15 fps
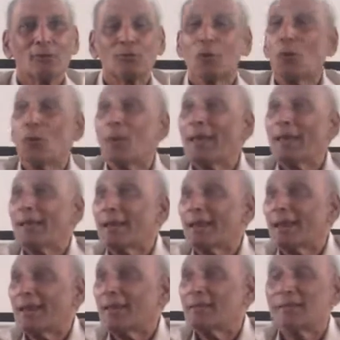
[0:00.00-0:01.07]
So
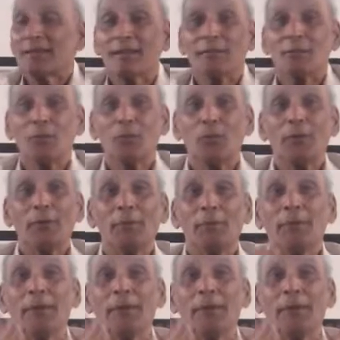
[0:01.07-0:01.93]
where else will